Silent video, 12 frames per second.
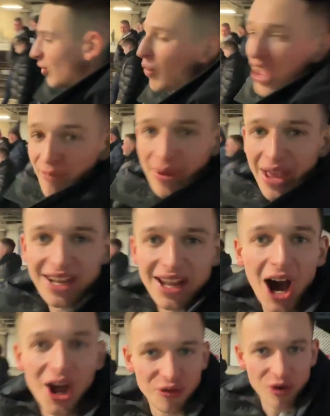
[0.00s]
We have been
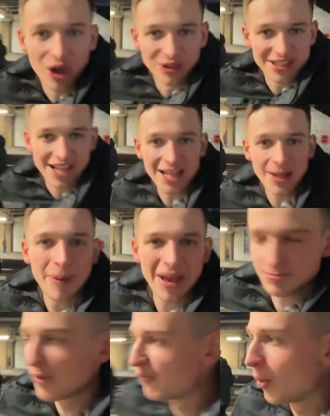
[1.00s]
unreal today. The
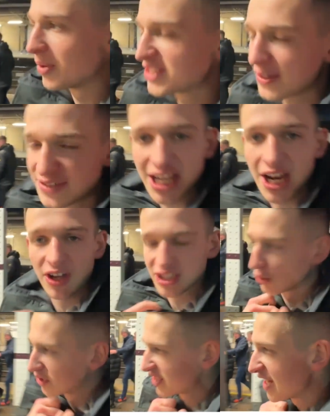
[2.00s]
best performance I've seen of
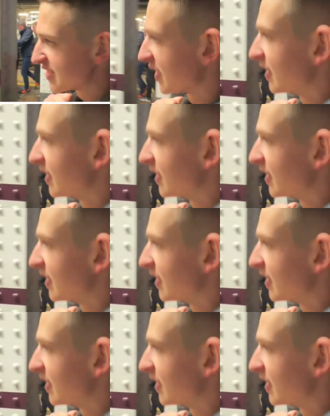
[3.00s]
us all season.